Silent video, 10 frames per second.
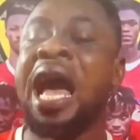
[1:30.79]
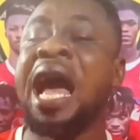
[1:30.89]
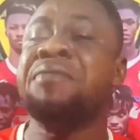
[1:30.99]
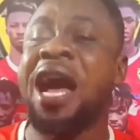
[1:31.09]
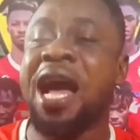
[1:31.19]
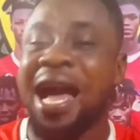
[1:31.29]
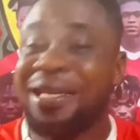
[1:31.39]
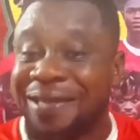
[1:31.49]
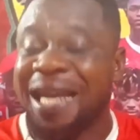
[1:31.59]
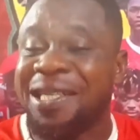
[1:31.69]
I'm
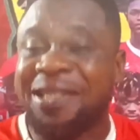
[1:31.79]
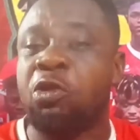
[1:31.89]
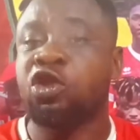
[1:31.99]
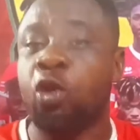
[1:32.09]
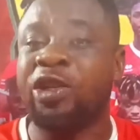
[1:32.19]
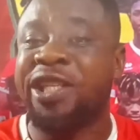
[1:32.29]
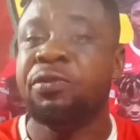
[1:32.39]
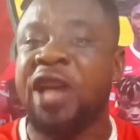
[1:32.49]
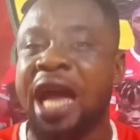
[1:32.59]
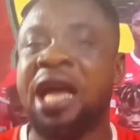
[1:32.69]
a Santi Kotoku
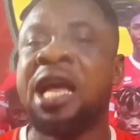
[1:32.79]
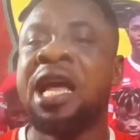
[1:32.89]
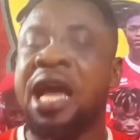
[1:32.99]
team now,